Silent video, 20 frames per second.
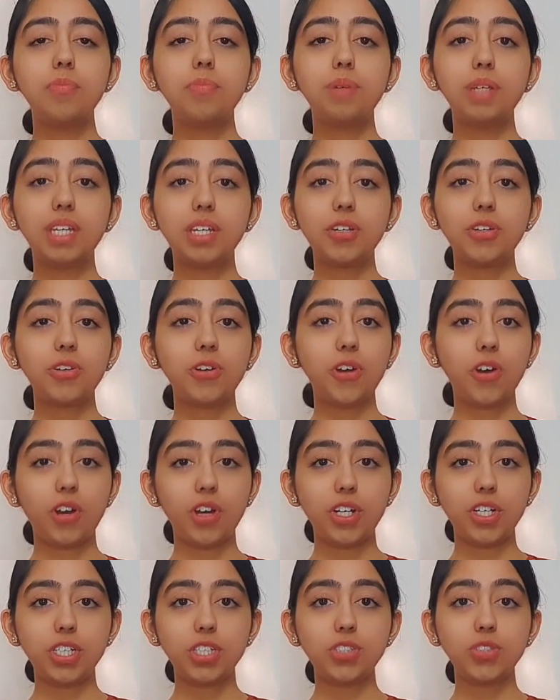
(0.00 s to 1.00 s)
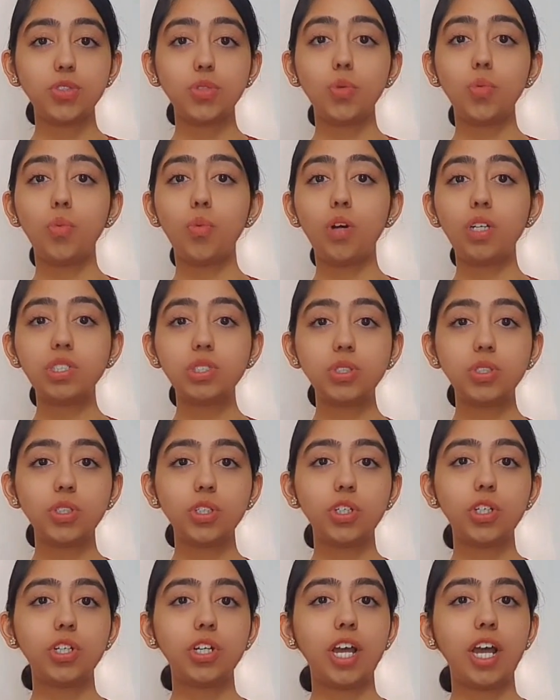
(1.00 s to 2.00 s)
beginner artists who want to
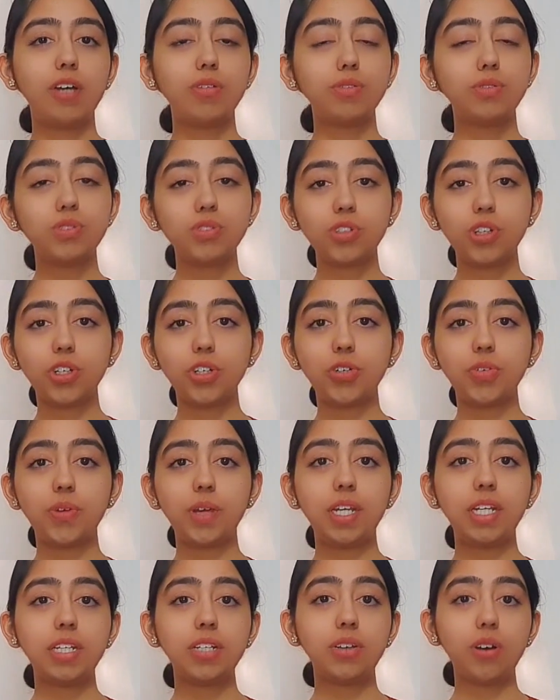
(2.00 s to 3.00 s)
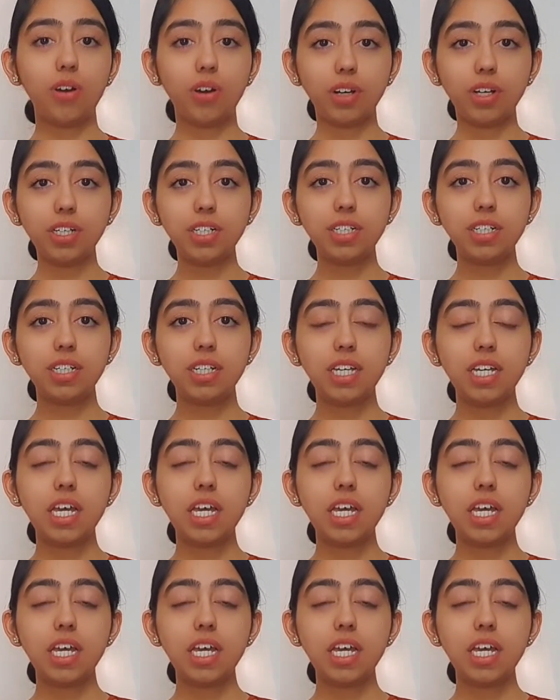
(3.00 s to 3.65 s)
learn how to start creating art.